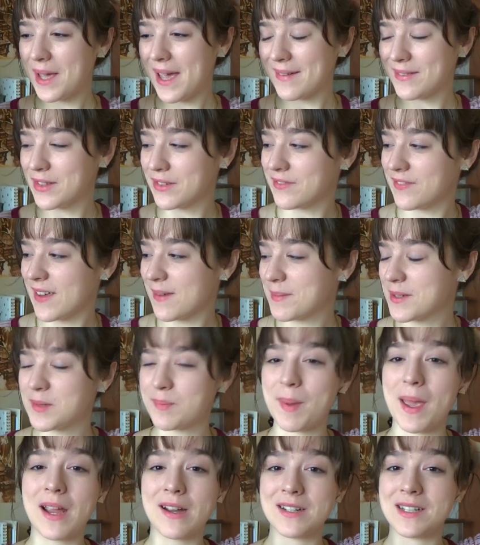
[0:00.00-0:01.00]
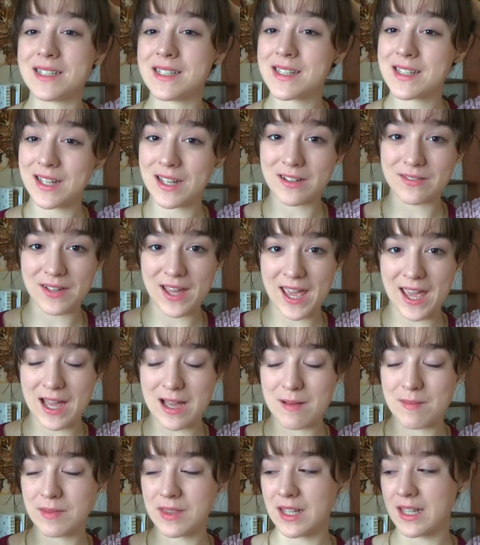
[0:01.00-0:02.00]
we have the famous parents of
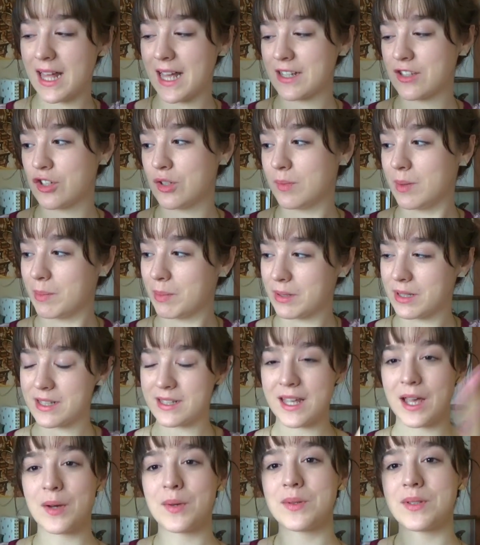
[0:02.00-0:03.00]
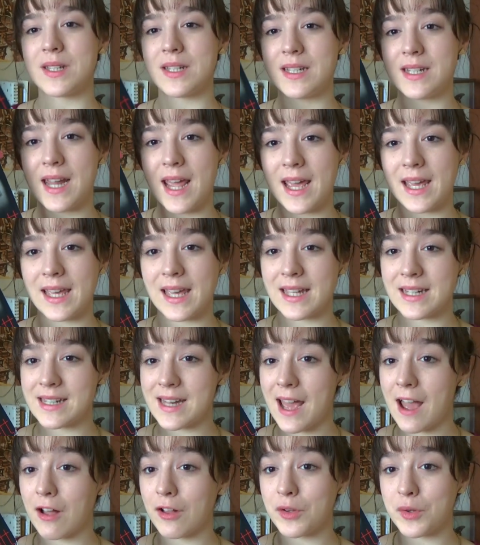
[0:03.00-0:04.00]
Ham, the last two people in this house, Neg and
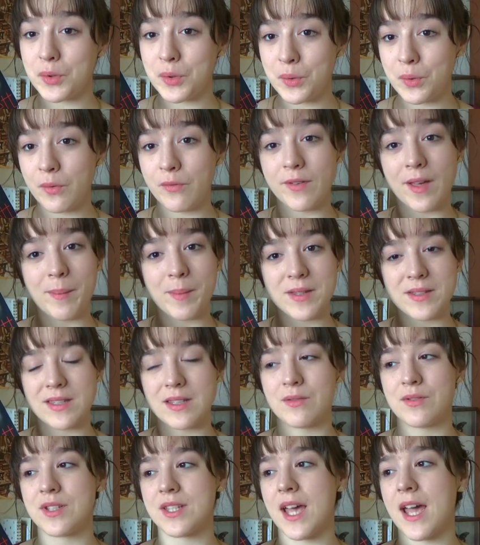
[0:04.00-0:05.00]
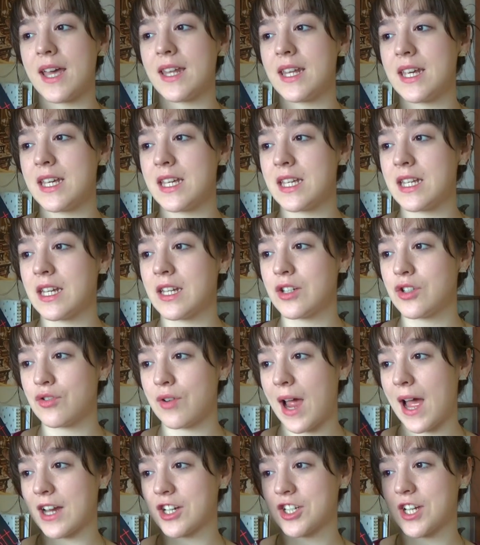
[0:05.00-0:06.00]
Nell, who famously reside in
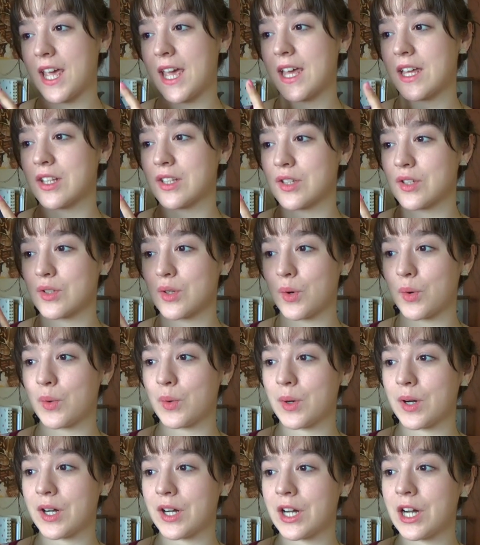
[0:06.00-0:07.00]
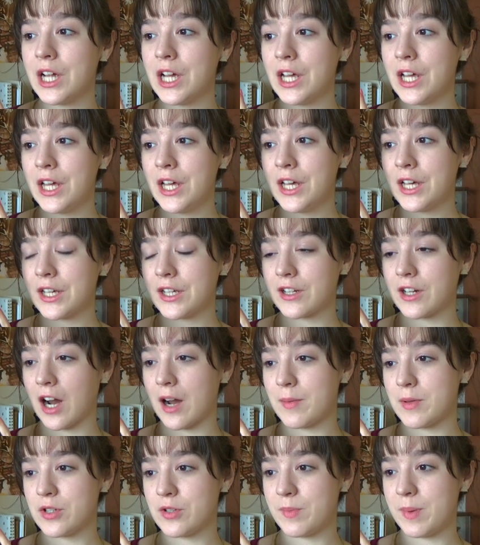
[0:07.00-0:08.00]
trash cans or
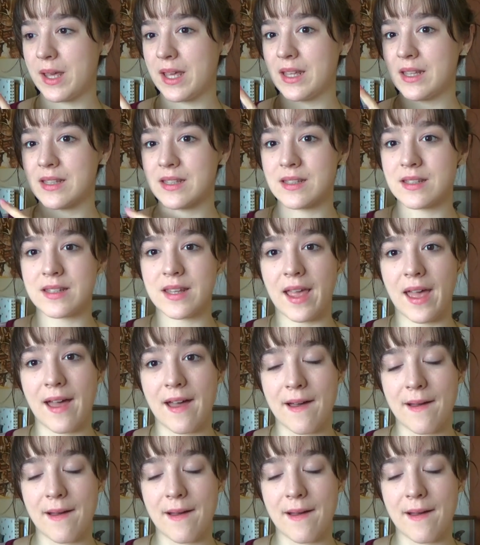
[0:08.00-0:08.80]
garbage bins.